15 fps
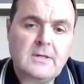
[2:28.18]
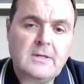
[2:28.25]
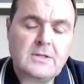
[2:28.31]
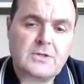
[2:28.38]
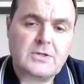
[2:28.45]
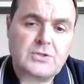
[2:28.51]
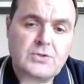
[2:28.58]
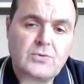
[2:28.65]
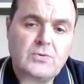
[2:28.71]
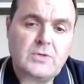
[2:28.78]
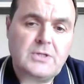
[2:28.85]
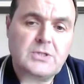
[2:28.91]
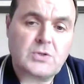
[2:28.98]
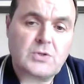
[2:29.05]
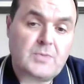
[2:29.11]
There's only
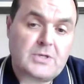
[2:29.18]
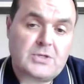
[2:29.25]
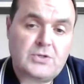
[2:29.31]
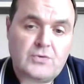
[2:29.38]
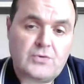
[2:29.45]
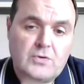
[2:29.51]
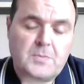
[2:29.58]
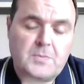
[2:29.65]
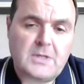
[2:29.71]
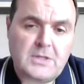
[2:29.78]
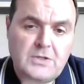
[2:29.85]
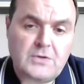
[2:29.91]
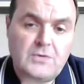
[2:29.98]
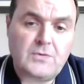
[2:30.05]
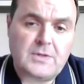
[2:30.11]
so much Europe can
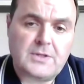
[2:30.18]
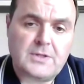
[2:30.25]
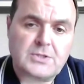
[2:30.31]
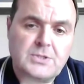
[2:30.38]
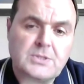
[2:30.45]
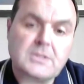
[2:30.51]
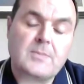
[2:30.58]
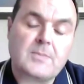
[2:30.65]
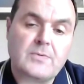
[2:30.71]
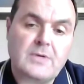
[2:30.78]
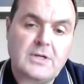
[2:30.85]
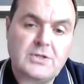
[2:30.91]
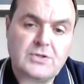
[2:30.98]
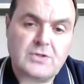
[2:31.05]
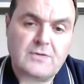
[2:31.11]
do, and there's a
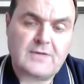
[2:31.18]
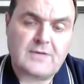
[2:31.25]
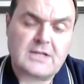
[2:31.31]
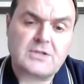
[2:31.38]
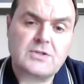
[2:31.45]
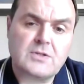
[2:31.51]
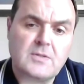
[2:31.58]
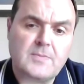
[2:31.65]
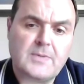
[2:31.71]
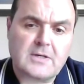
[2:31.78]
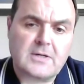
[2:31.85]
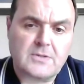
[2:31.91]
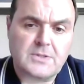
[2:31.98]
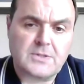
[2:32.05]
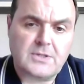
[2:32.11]
separation of national
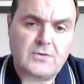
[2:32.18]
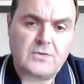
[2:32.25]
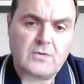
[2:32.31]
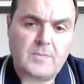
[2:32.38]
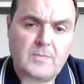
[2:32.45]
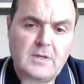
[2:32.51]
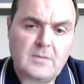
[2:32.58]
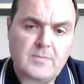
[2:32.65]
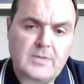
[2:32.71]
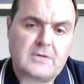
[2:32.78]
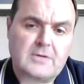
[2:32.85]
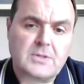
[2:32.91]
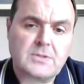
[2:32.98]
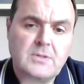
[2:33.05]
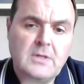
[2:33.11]
powers and European
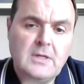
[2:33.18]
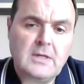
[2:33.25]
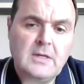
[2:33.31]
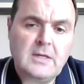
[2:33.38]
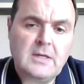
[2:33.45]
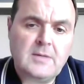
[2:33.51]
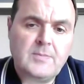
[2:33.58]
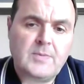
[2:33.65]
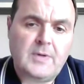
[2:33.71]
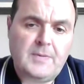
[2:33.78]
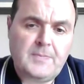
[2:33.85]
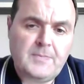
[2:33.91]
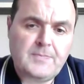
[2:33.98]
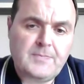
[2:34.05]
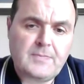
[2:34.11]
powers. But
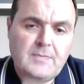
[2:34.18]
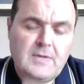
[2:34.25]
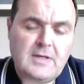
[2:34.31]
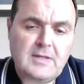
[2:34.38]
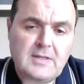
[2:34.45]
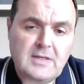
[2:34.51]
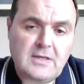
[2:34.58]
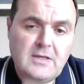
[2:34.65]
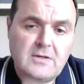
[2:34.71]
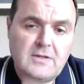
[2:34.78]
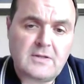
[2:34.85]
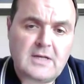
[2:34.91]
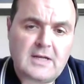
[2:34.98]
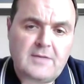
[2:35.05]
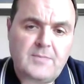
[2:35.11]
in the year
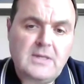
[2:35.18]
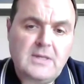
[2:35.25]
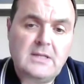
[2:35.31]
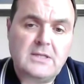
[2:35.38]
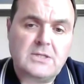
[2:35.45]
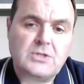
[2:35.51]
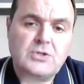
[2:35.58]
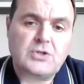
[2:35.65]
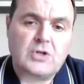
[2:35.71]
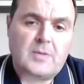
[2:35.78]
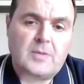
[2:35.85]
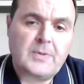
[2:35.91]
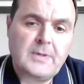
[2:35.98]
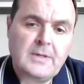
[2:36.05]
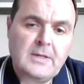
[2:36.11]
that I've been in this
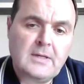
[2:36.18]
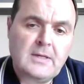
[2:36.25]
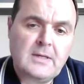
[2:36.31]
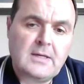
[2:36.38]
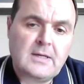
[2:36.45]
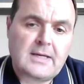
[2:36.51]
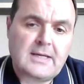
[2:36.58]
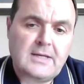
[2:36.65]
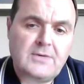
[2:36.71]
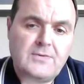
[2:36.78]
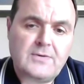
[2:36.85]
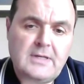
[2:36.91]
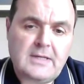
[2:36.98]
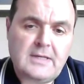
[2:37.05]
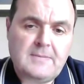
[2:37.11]
job, I can
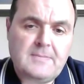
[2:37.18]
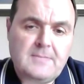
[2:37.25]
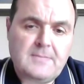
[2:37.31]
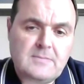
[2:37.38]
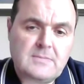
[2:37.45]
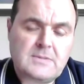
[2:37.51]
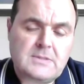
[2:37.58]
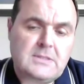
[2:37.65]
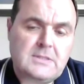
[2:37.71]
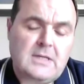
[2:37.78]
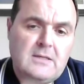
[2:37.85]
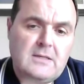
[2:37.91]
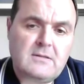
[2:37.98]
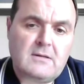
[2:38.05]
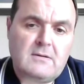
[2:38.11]
only
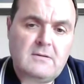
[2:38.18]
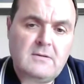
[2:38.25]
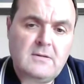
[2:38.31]
state that